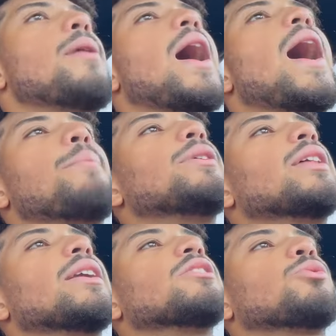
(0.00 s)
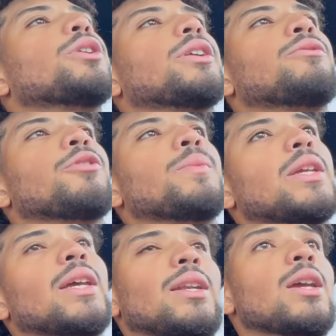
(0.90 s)
happy that it's working for
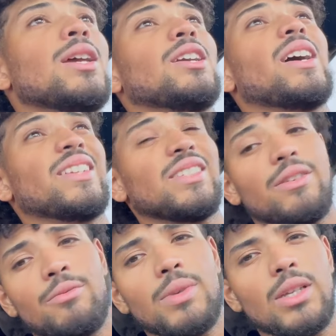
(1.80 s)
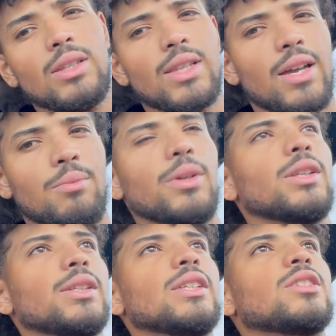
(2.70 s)
me, and God has given me that
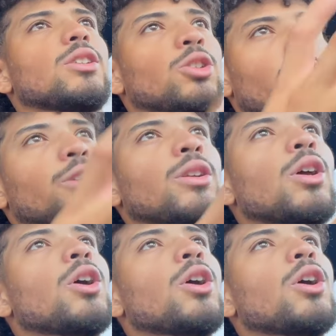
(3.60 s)
ability to learn